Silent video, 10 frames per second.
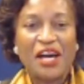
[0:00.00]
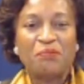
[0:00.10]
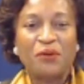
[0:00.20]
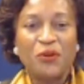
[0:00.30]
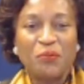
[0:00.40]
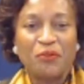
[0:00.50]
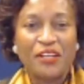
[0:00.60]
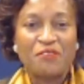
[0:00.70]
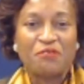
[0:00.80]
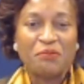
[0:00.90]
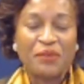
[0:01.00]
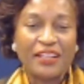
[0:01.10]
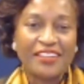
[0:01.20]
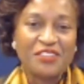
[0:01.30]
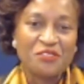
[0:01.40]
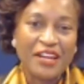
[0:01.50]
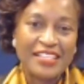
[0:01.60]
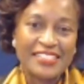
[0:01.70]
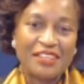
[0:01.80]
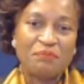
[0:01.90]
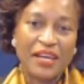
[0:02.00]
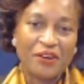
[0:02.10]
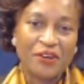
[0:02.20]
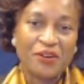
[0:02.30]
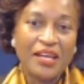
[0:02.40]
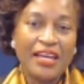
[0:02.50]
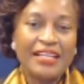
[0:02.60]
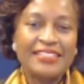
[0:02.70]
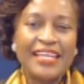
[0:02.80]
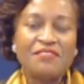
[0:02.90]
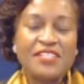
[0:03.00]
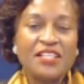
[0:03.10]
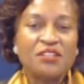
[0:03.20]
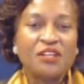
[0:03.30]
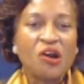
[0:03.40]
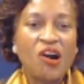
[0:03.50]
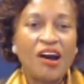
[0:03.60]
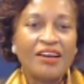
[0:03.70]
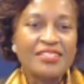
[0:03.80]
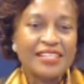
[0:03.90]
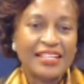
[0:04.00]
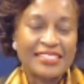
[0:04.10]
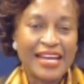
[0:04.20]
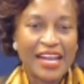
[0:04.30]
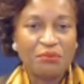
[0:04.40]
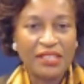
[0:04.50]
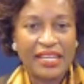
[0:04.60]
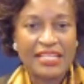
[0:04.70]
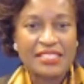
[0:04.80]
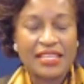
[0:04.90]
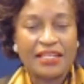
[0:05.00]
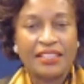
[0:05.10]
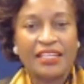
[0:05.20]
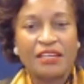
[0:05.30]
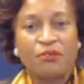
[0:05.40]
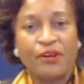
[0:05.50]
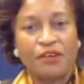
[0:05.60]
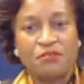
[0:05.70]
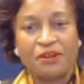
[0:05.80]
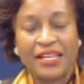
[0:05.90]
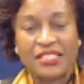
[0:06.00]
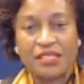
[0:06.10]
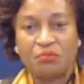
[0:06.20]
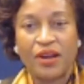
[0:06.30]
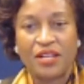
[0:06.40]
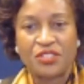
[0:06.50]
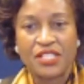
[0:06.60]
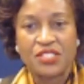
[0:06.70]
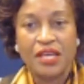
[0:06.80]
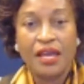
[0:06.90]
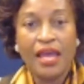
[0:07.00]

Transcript: a blueprint for building transit better, delves into the cost and timeliness in the delivery of transit projects,